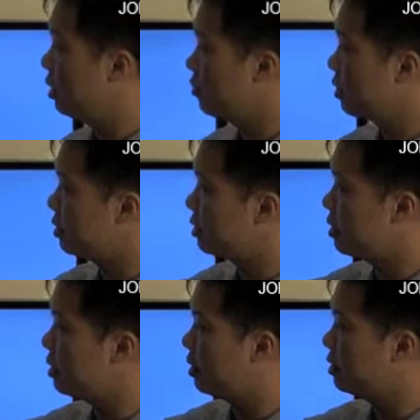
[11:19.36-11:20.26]
you can see
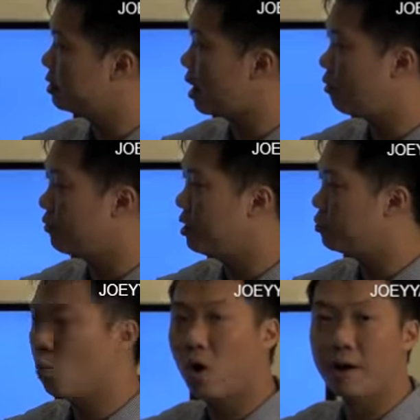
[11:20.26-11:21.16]
here in
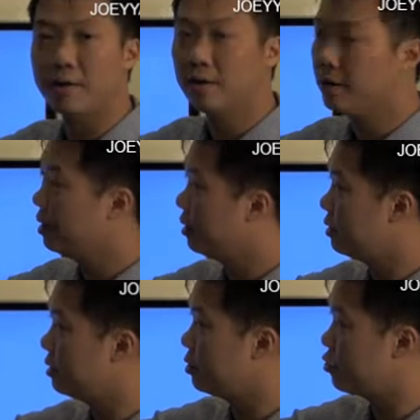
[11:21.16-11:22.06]
Southeast 1,
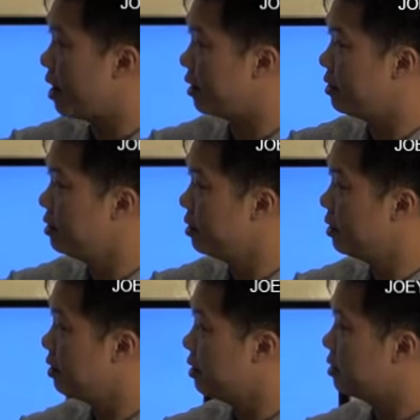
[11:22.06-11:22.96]
it's the dragon,
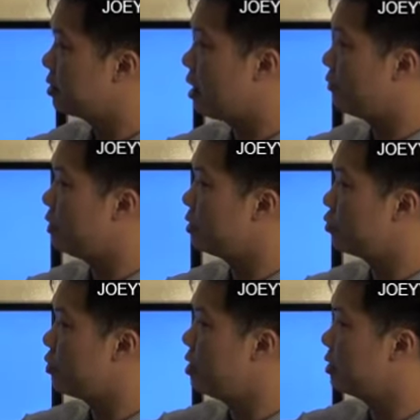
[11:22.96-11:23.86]
Southeast
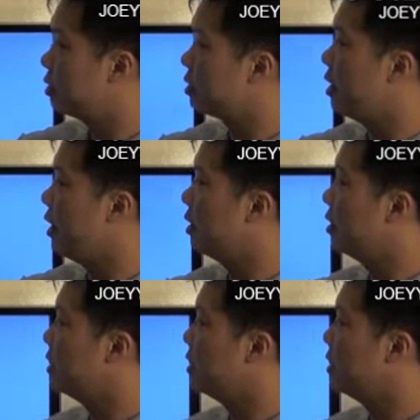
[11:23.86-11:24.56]
3 is the snake,